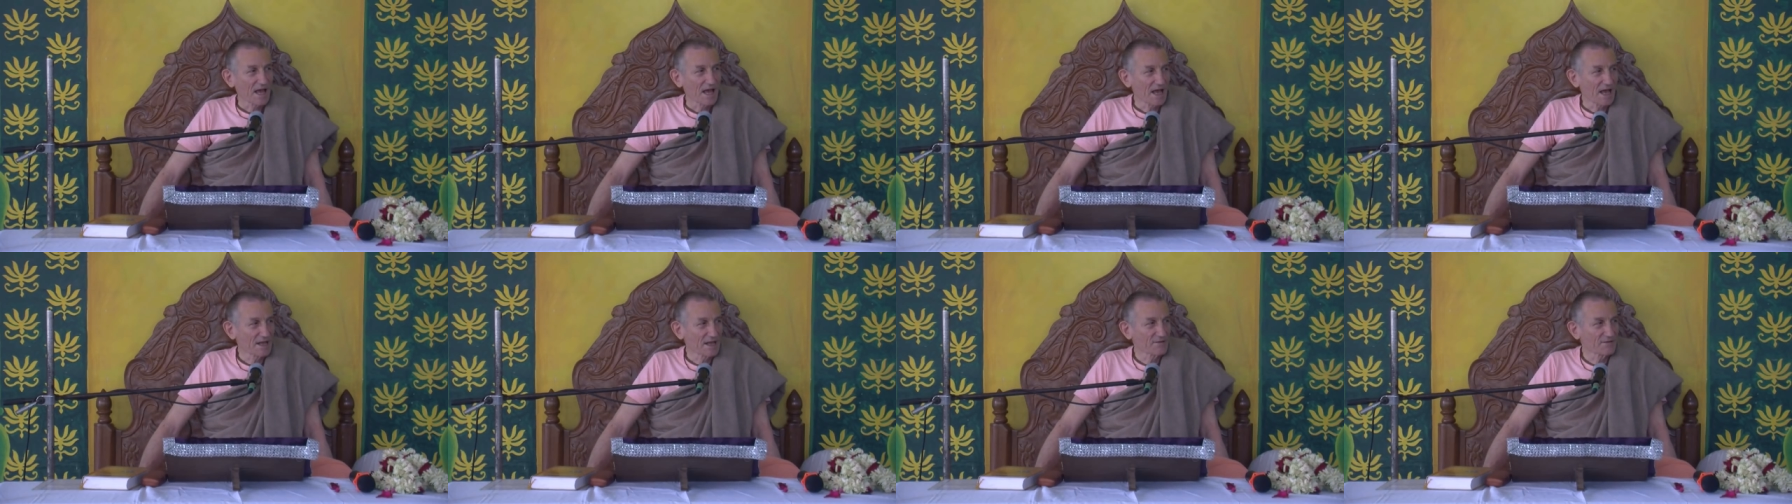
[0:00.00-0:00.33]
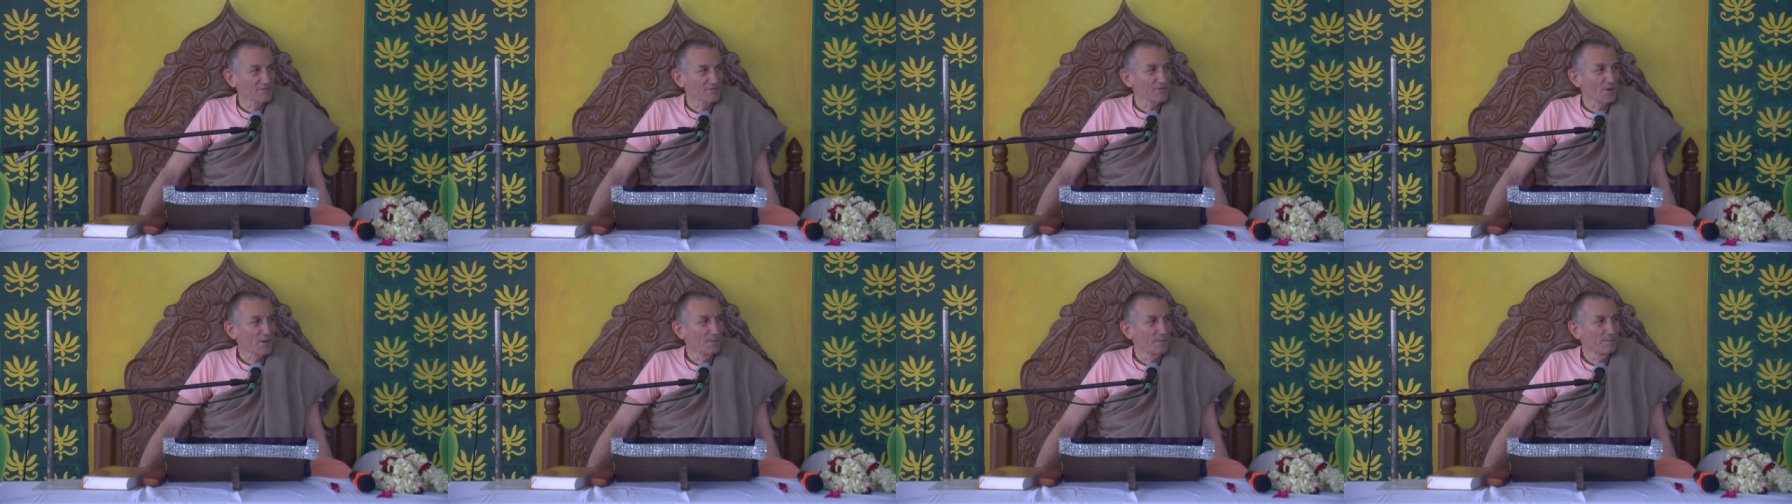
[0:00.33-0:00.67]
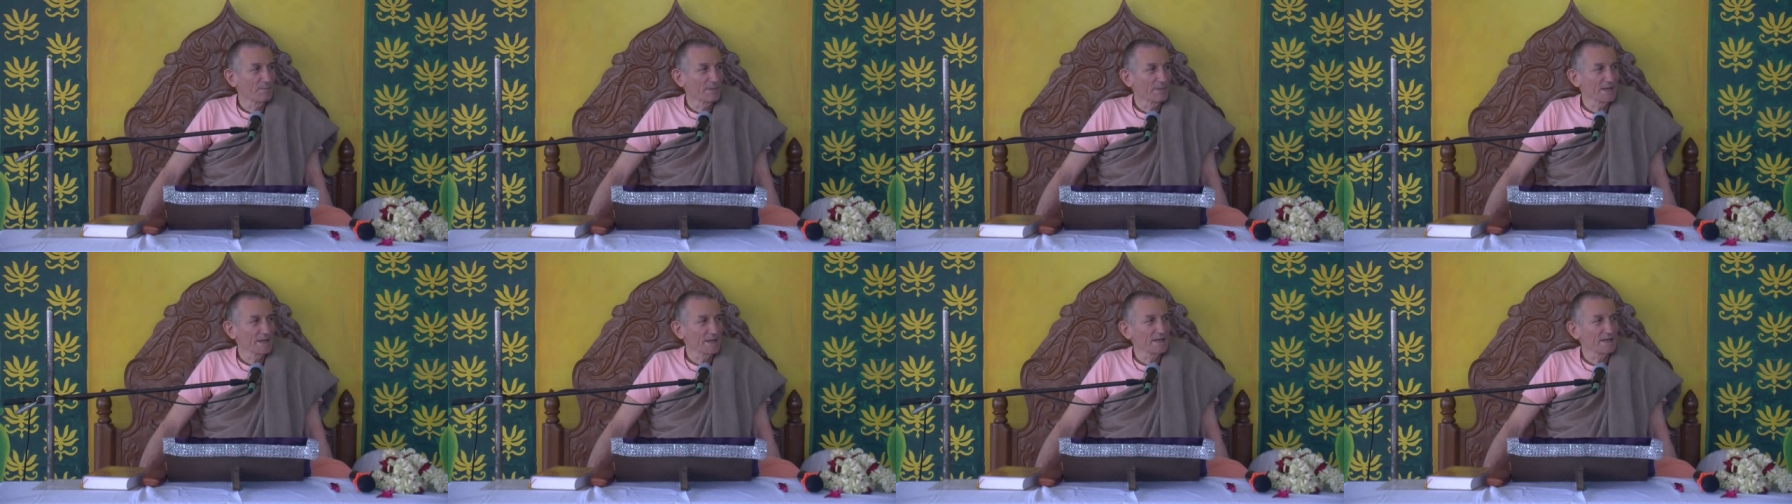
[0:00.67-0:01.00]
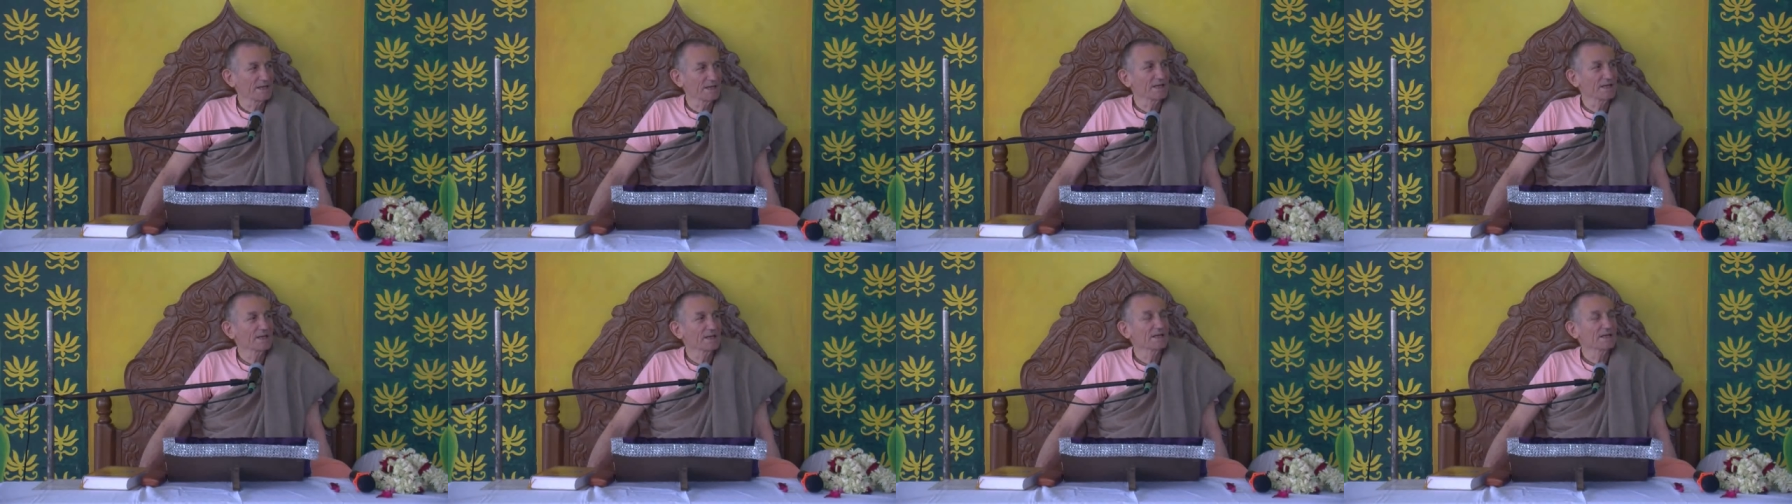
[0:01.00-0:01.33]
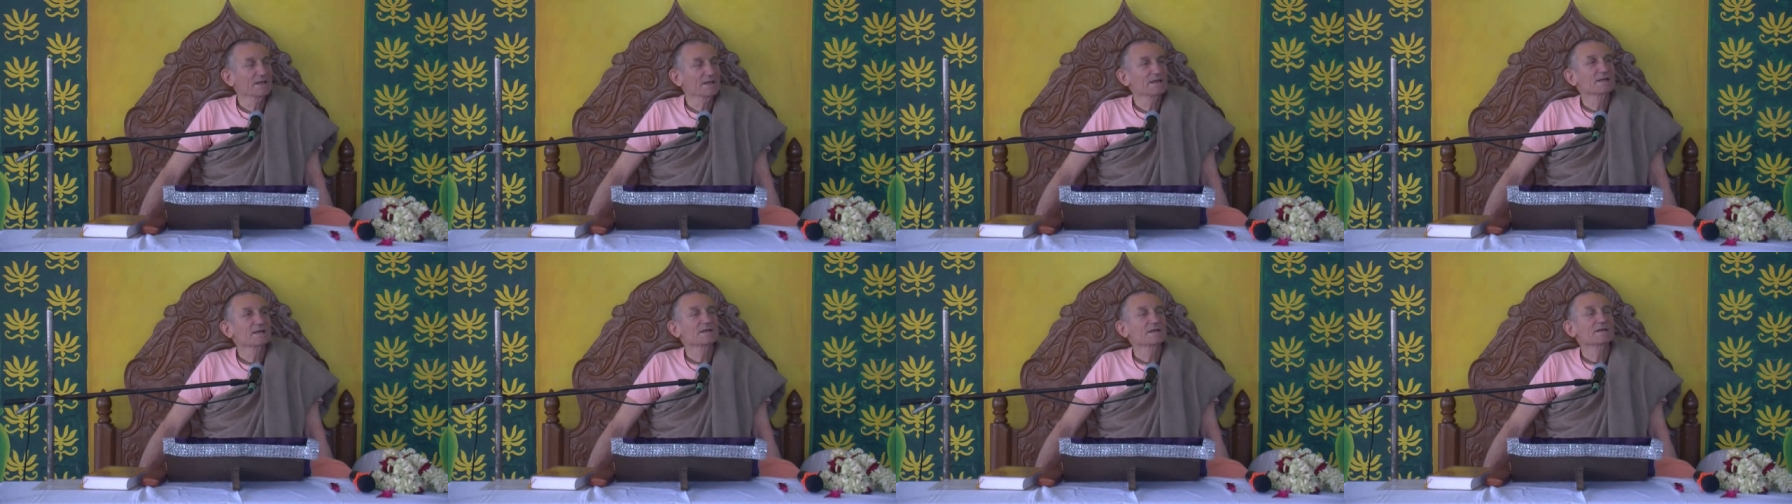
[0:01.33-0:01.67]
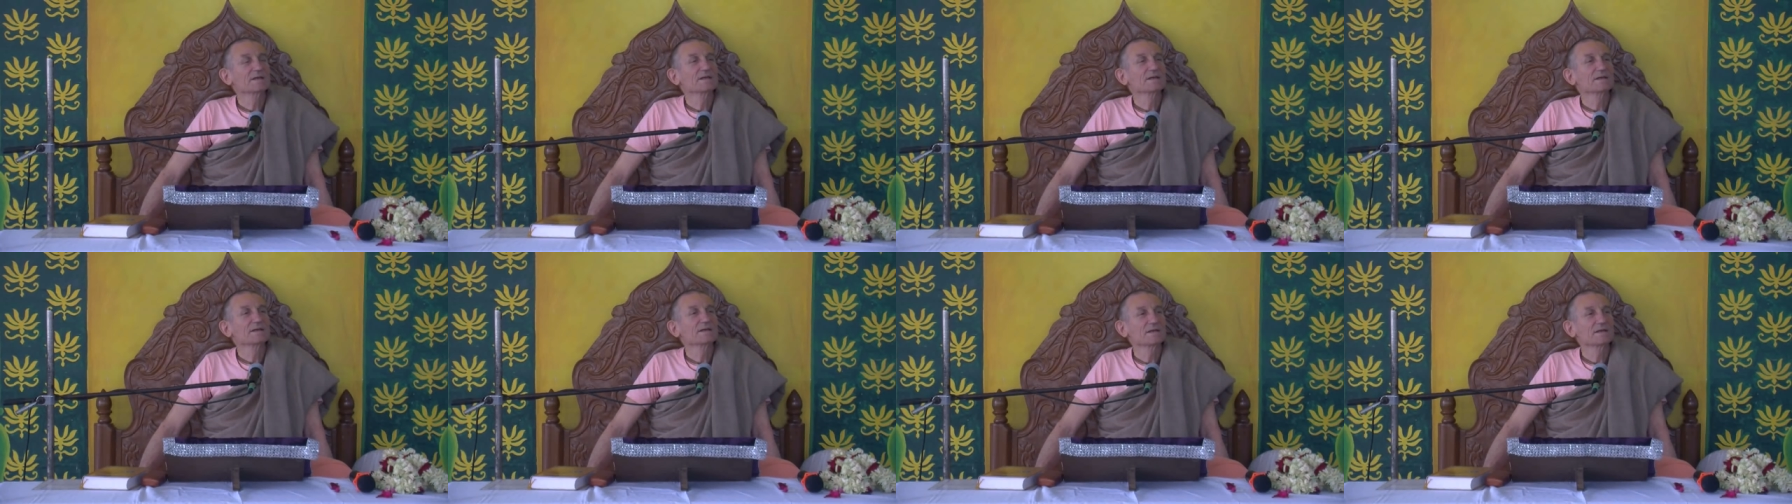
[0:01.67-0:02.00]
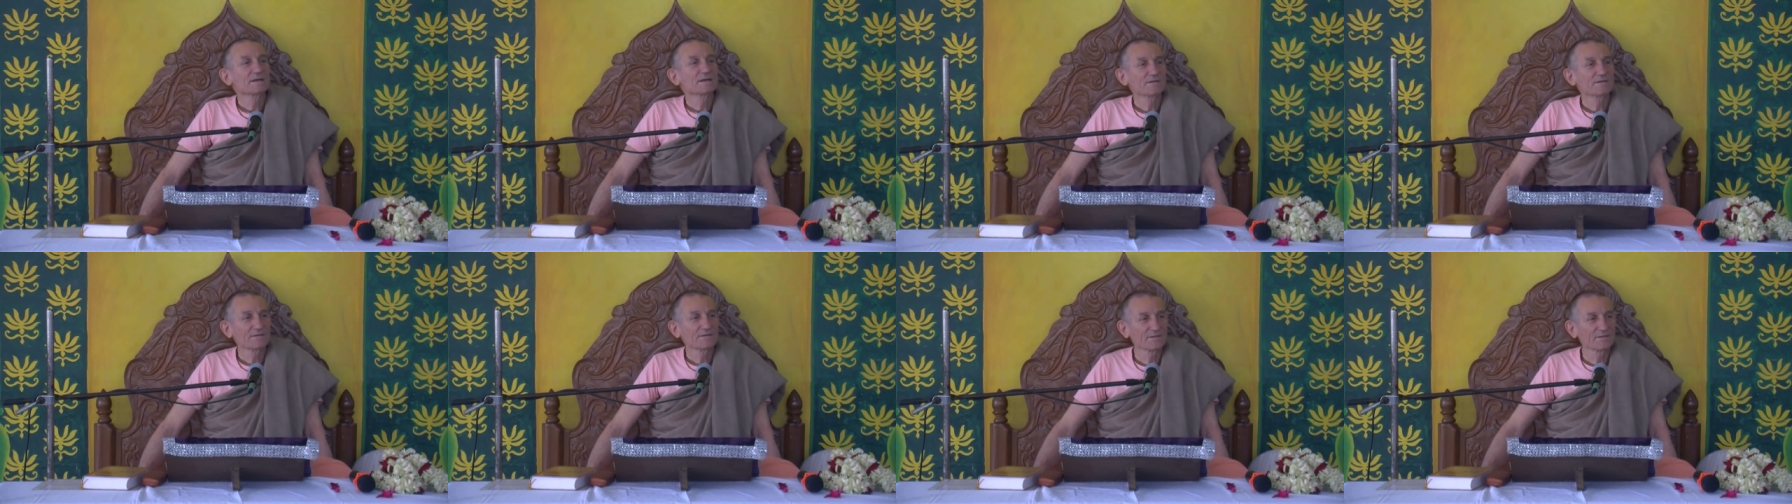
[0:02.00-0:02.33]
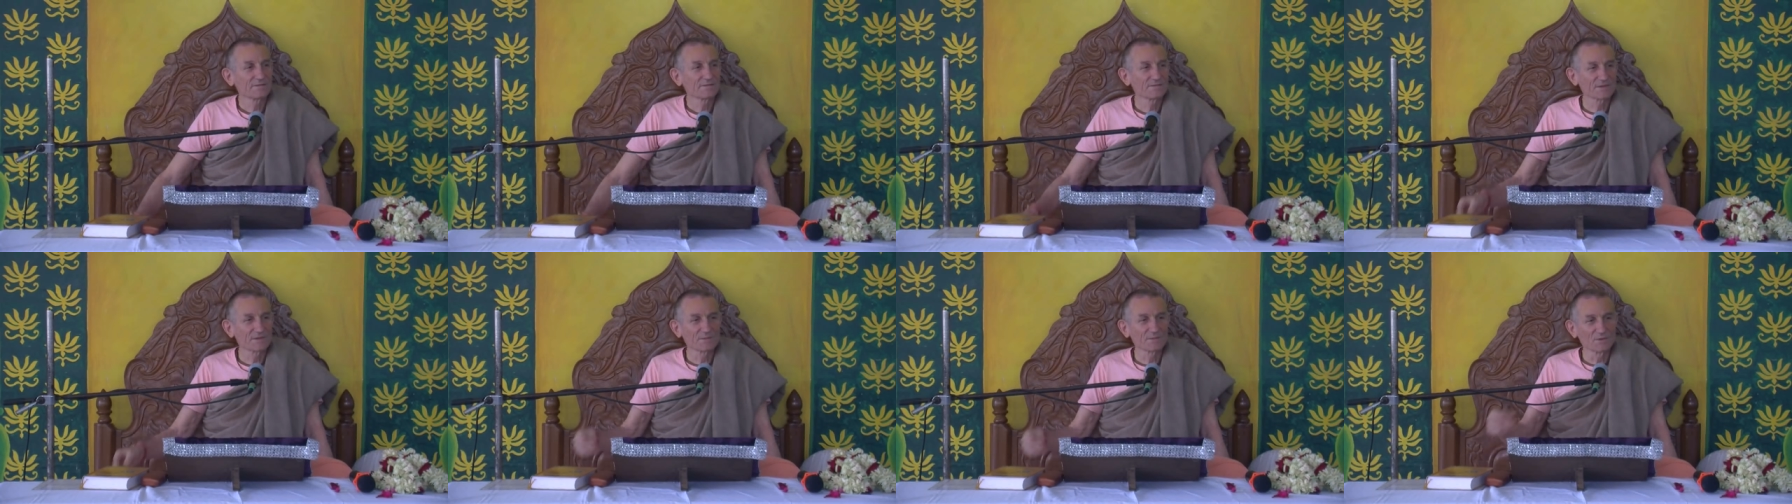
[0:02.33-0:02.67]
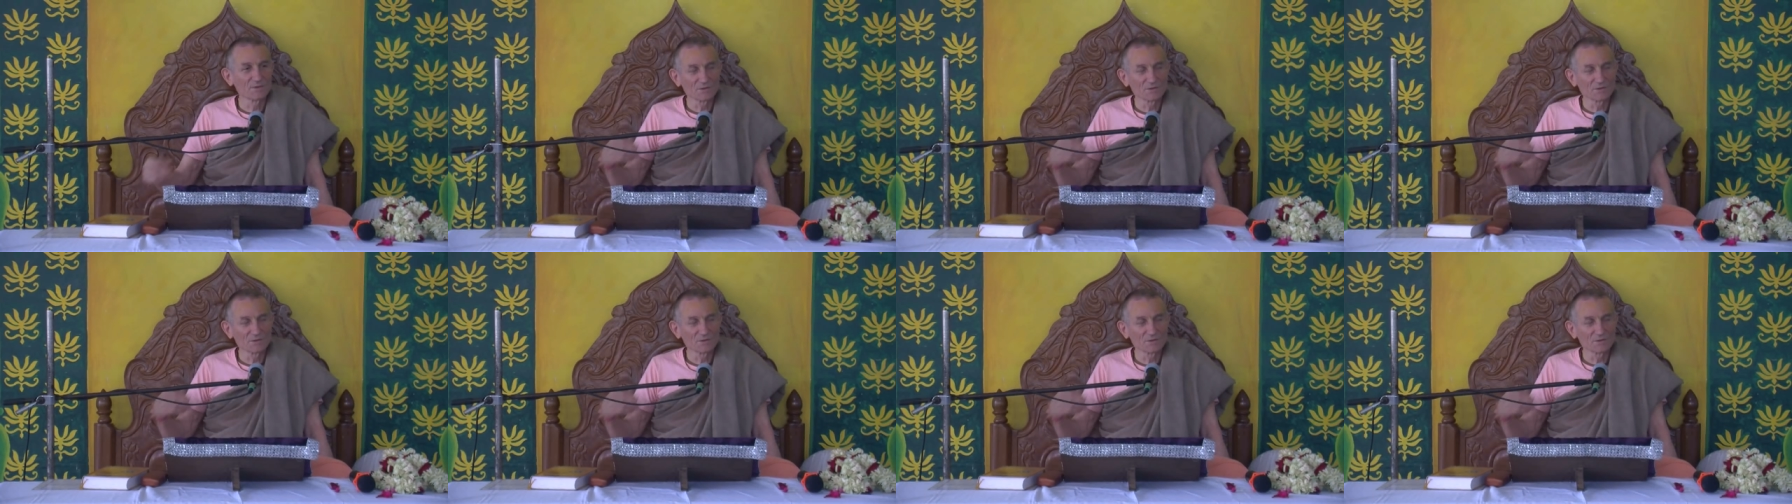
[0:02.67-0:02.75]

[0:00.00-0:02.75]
And from me, the